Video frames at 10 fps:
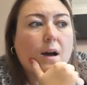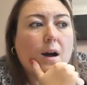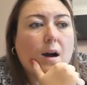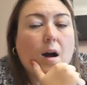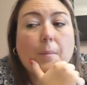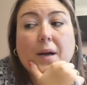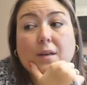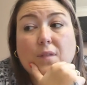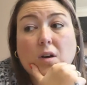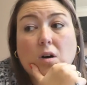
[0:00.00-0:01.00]
Uh, I might
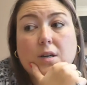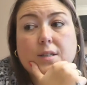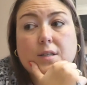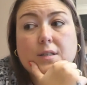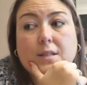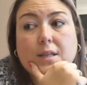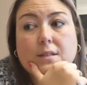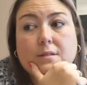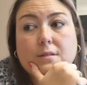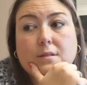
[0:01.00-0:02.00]
give the cardigan and
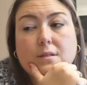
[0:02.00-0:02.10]
then